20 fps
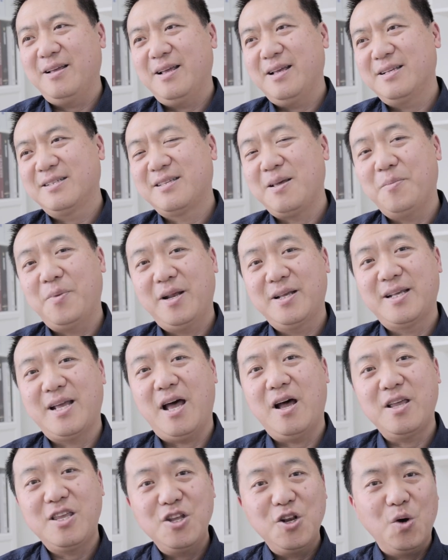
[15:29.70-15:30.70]
Somebody
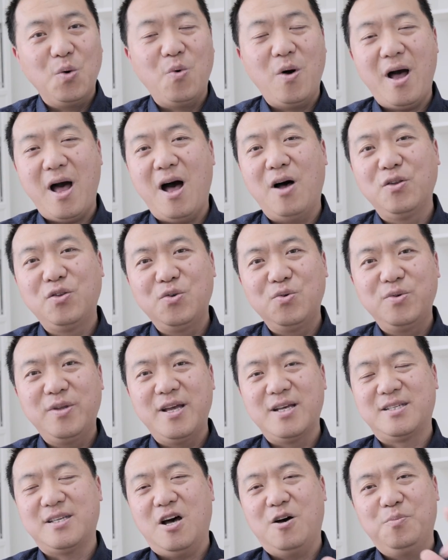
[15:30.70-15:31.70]
said, you know what, I'll do
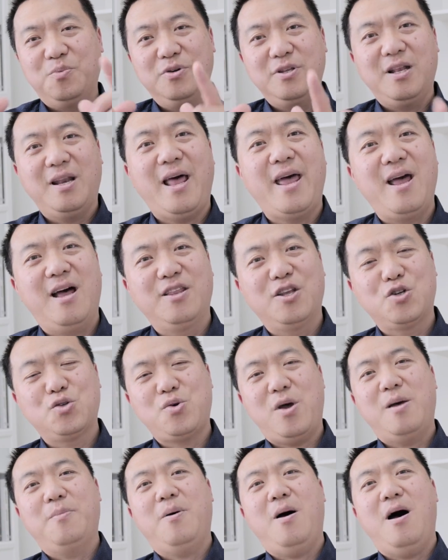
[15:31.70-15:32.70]
this. I'll put the light on the
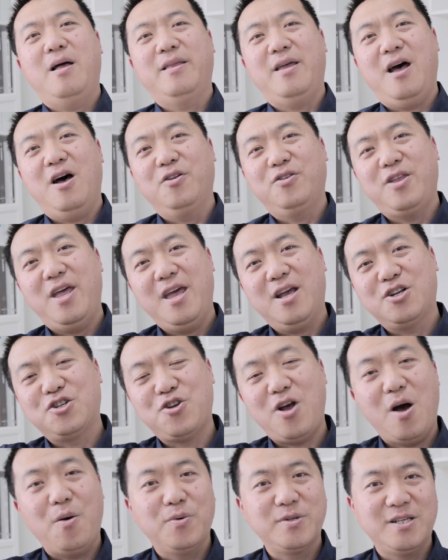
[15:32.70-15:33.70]
tripod, I'll take a
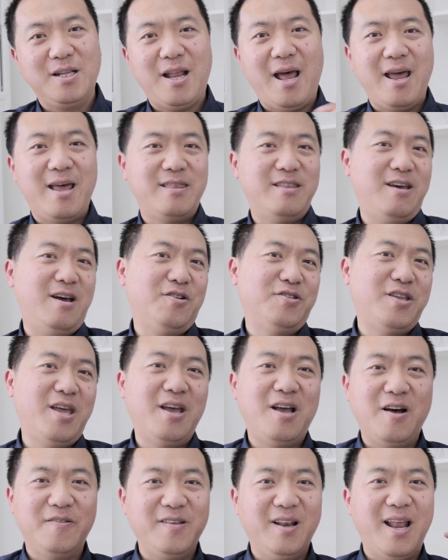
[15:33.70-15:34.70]
shot with the light, and then I'll
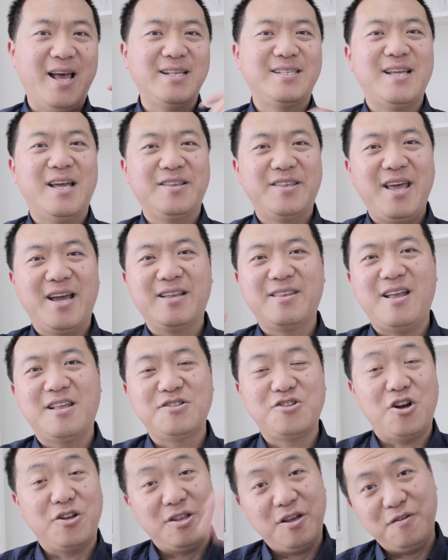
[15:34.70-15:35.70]
take out the light stand, take another
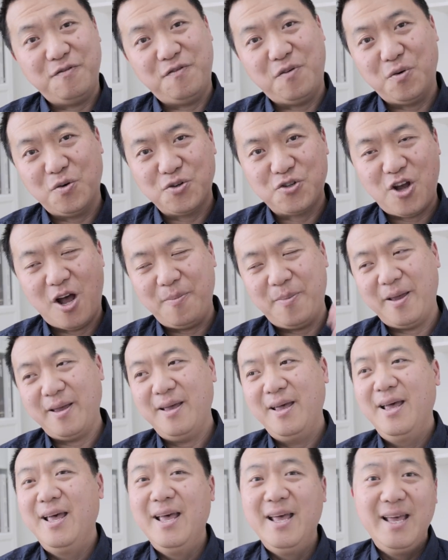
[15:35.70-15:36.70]
shot, and then Photoshop it.
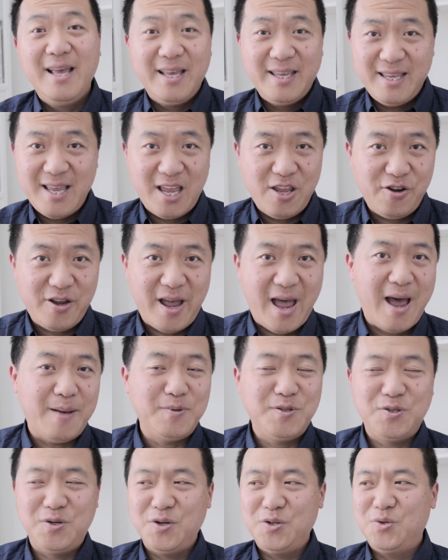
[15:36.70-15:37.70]
Yeah, you can
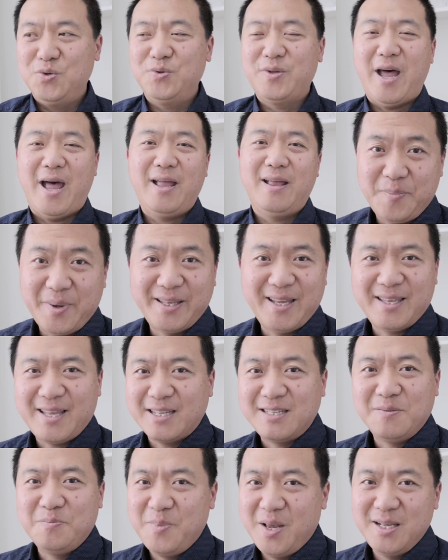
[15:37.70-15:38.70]
absolutely do that. But that
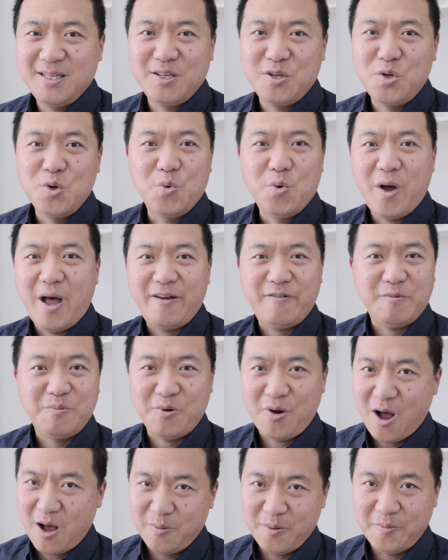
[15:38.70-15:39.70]
doesn't mean that you won't have a
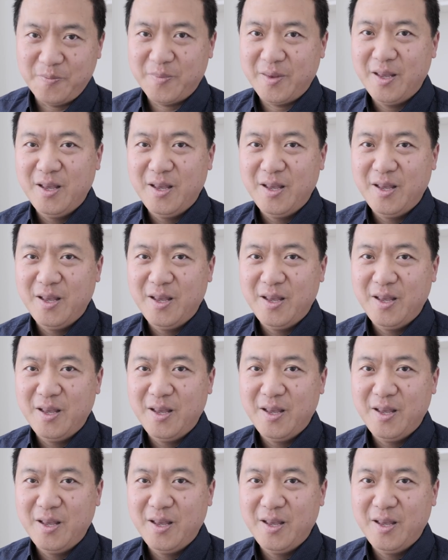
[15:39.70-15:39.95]
problem.